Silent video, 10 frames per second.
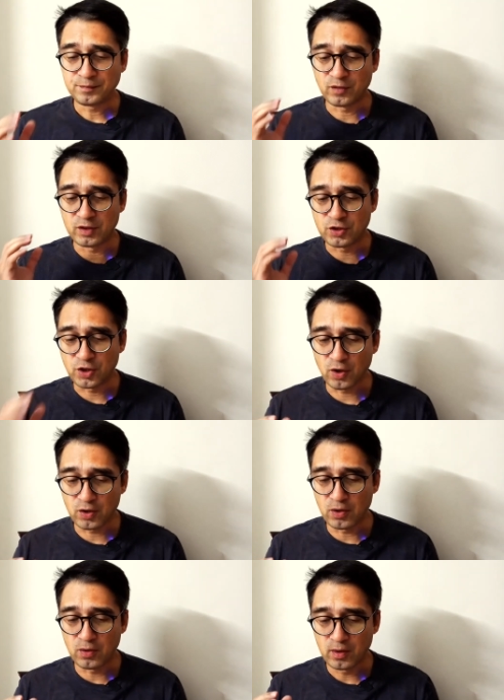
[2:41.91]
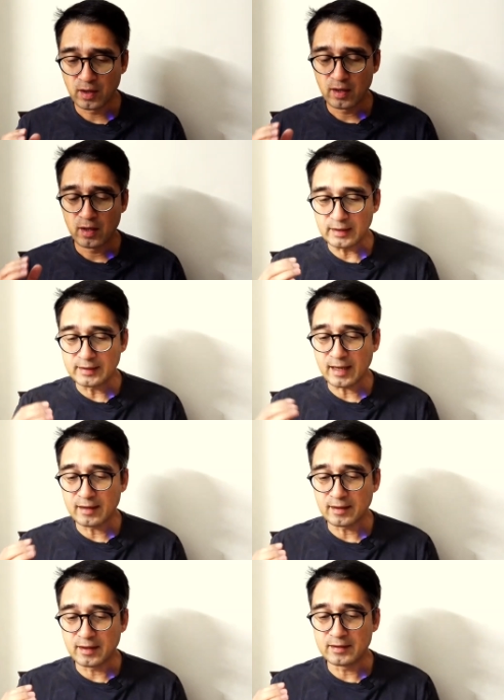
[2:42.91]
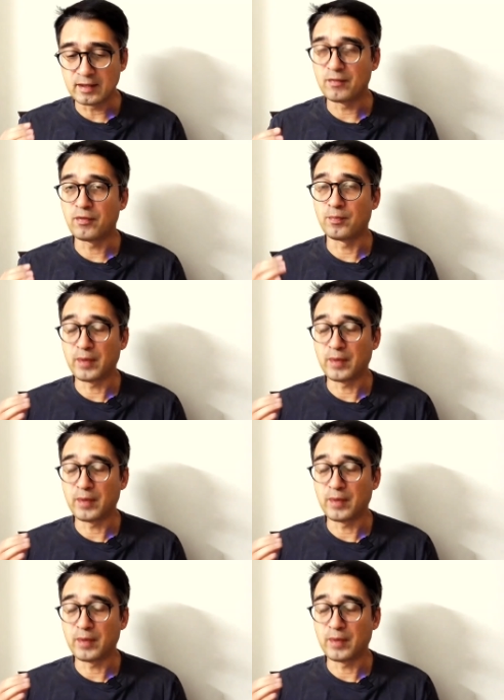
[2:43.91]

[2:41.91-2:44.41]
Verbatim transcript: will show you is iatinine safe for